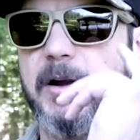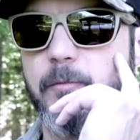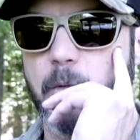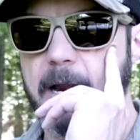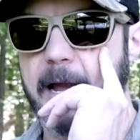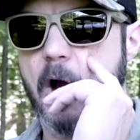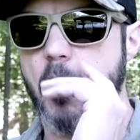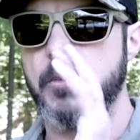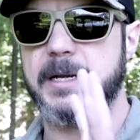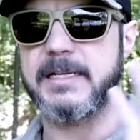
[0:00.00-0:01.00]
have one eye
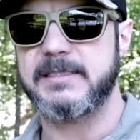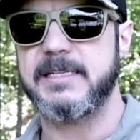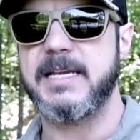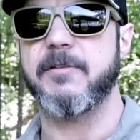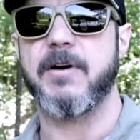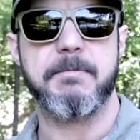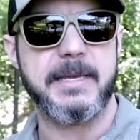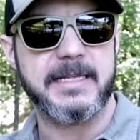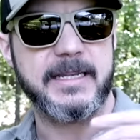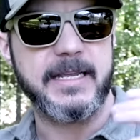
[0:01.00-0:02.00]
open to see if I'm
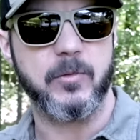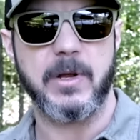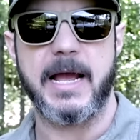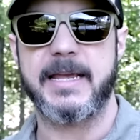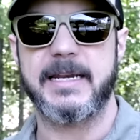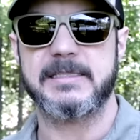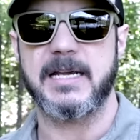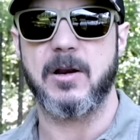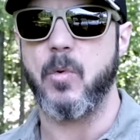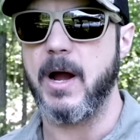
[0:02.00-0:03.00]
in. in I get
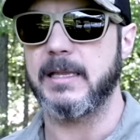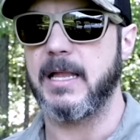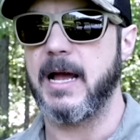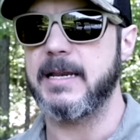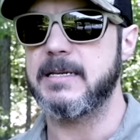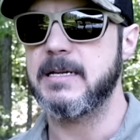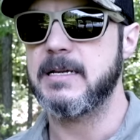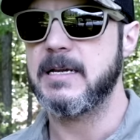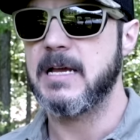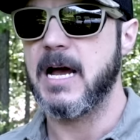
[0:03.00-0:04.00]
inside a white light,
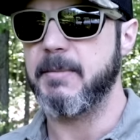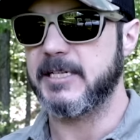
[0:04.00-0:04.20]
I'm